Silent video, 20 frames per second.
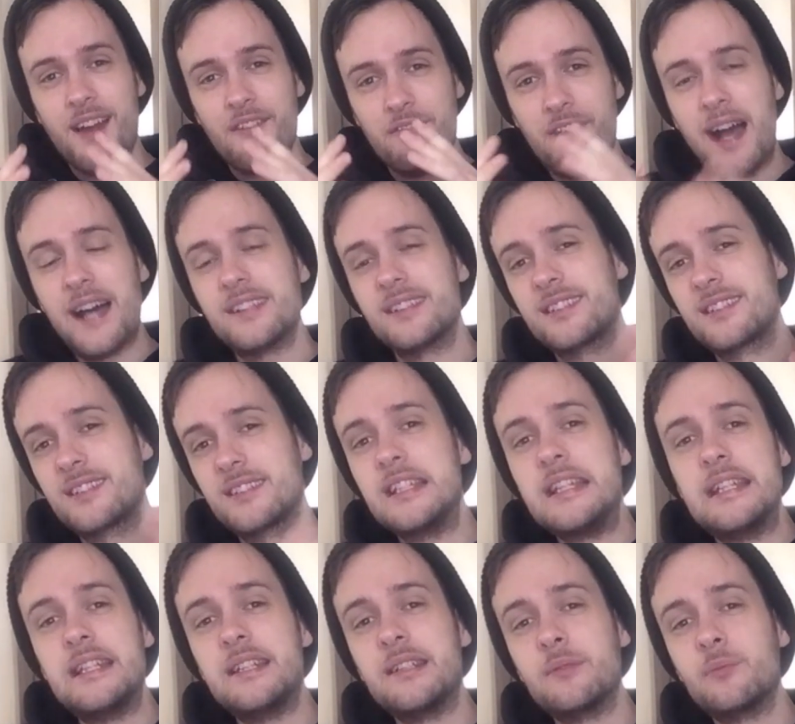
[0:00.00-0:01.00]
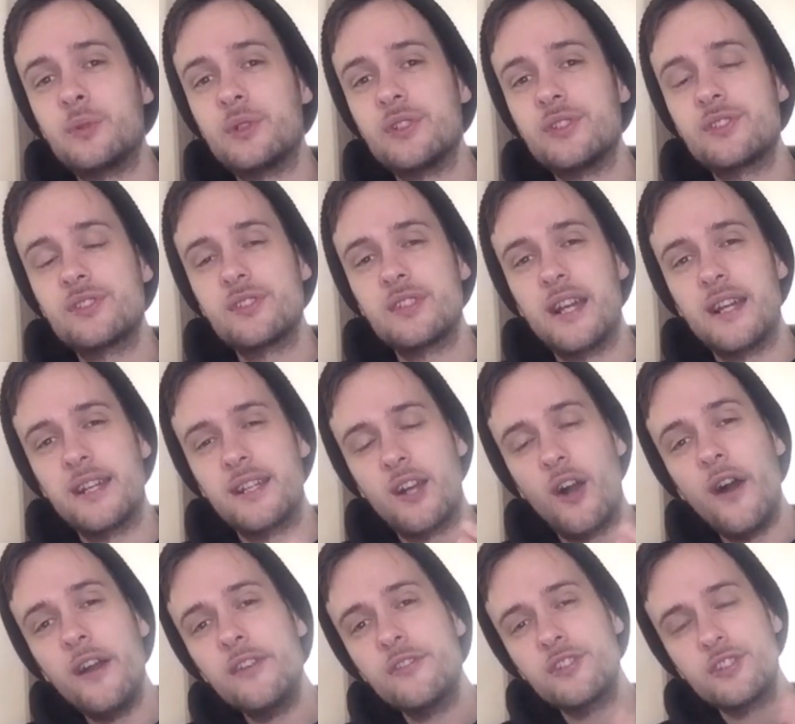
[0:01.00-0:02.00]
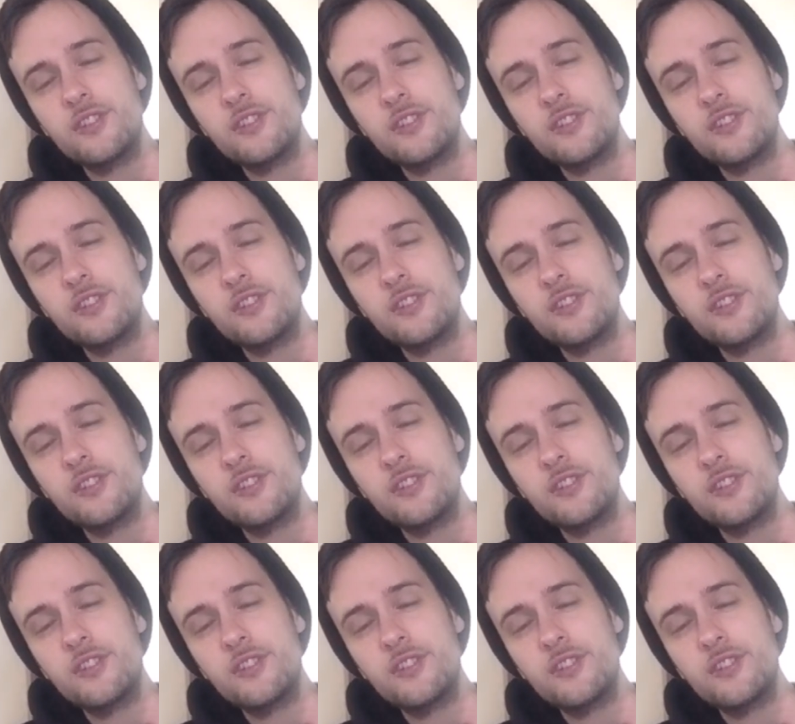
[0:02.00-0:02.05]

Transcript: that scene was, it kind of